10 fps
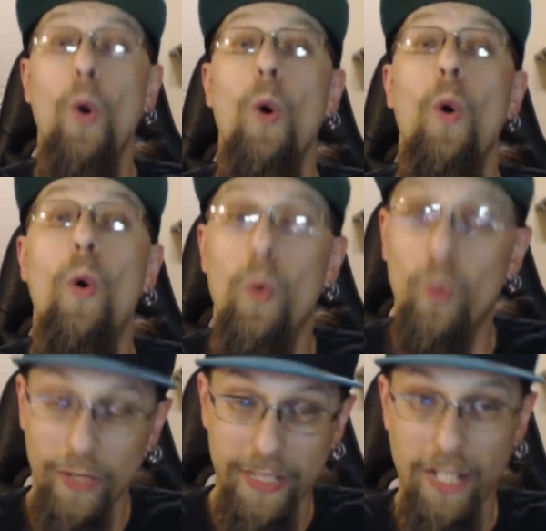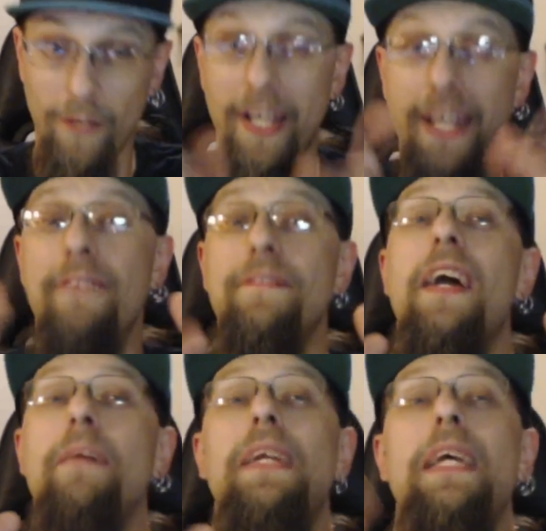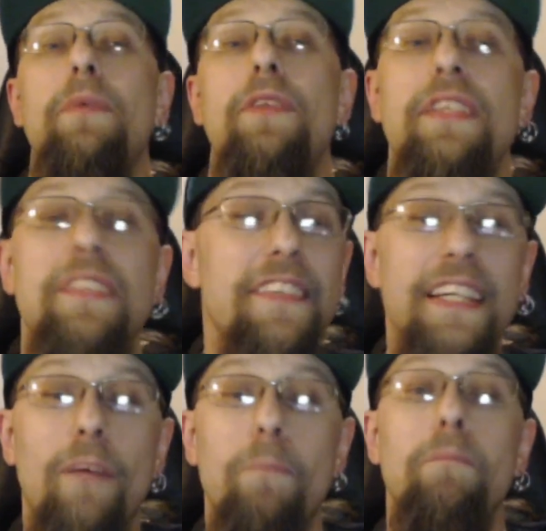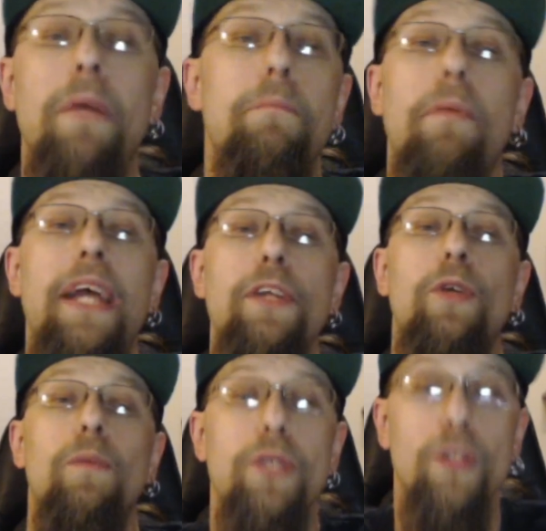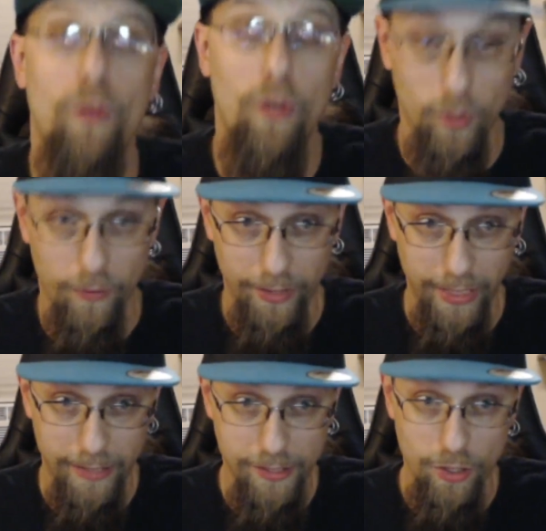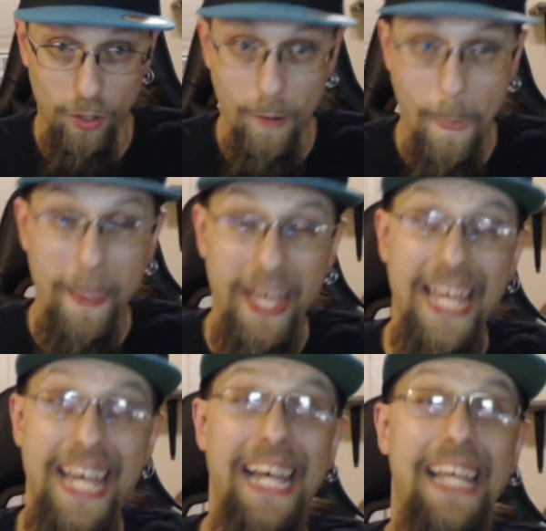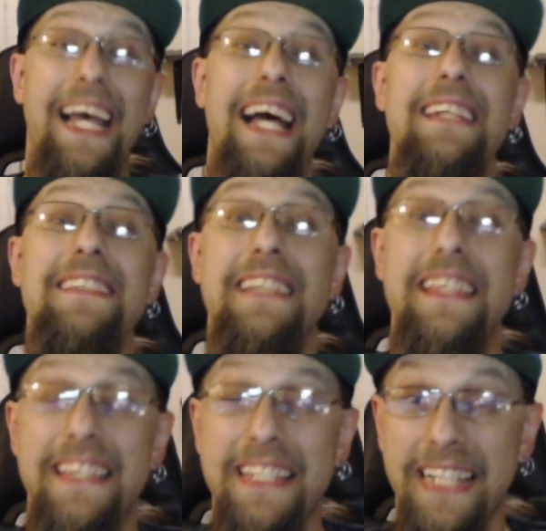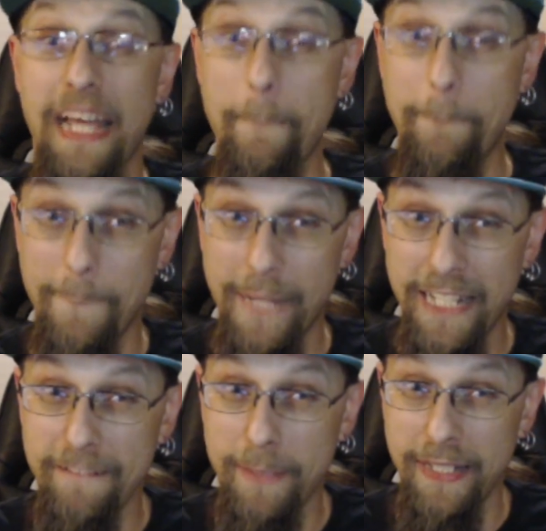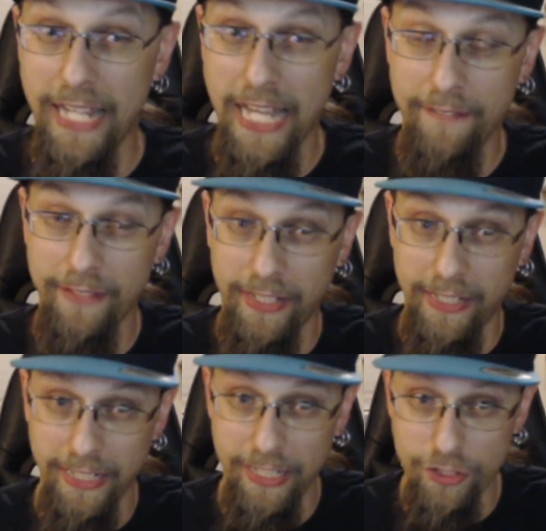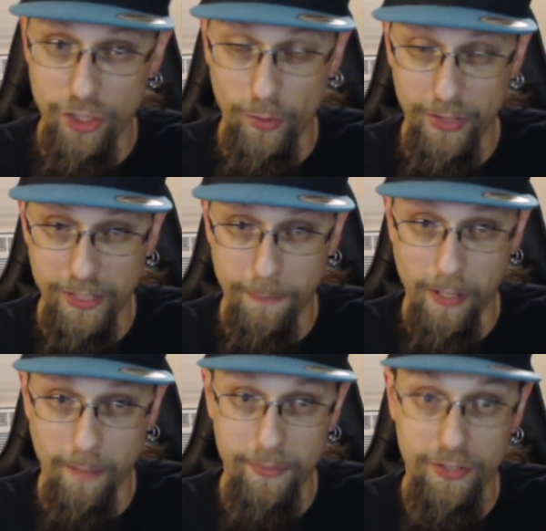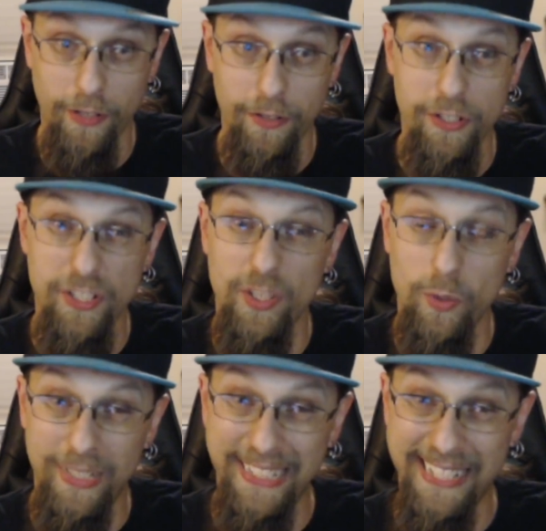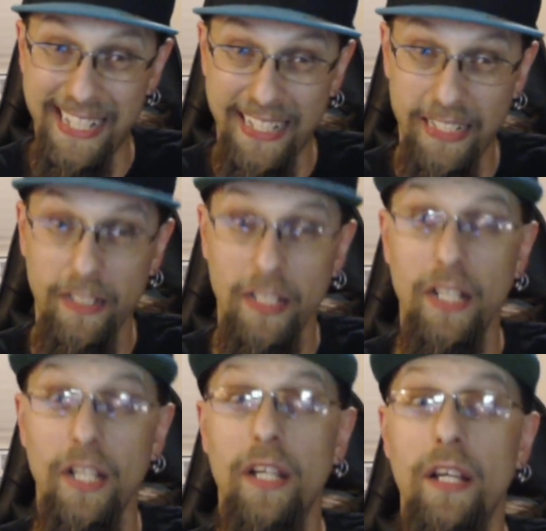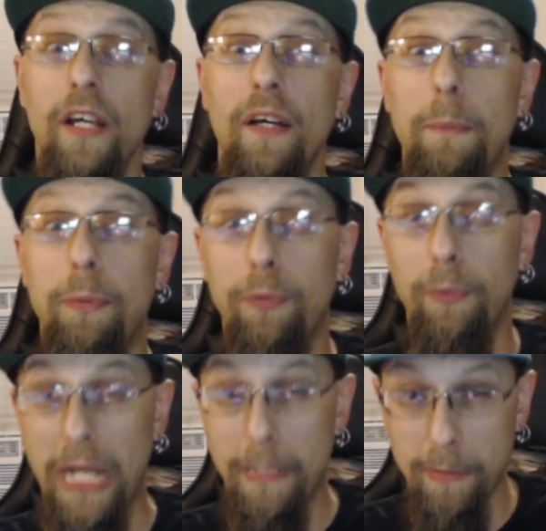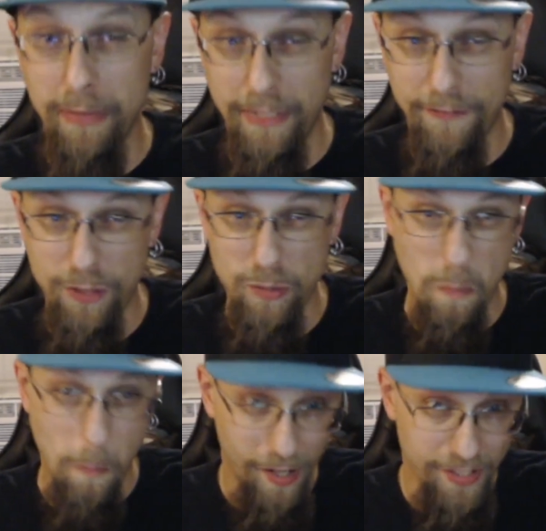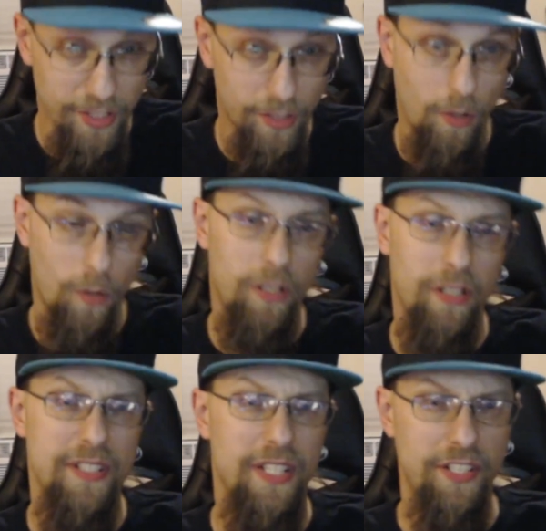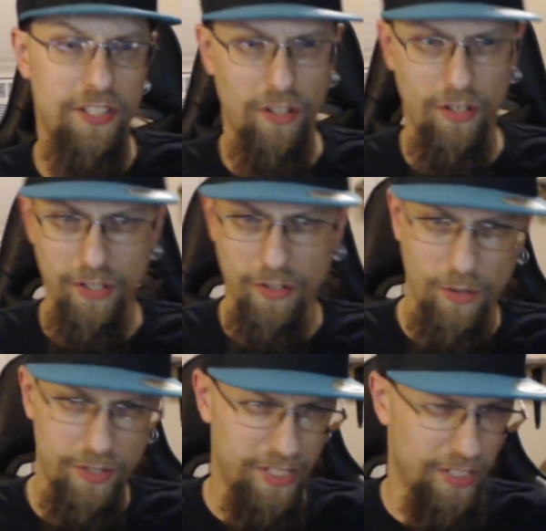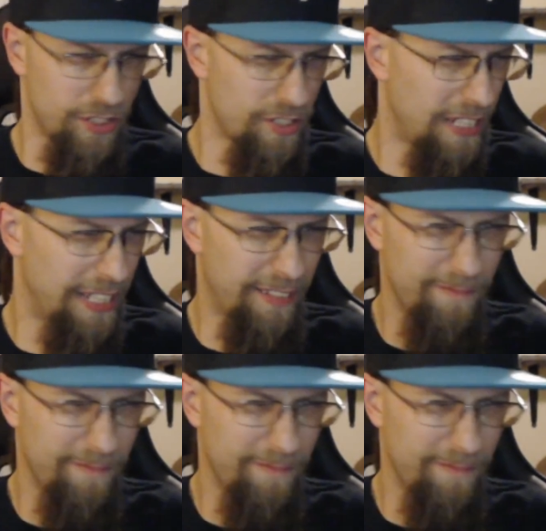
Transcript: Holy cow, I have not been able to, this is like a, my brand new computer all over again. So I honestly think I might have been having an issue with this pump starting to slowly die probably a few months ago because I started noticing just like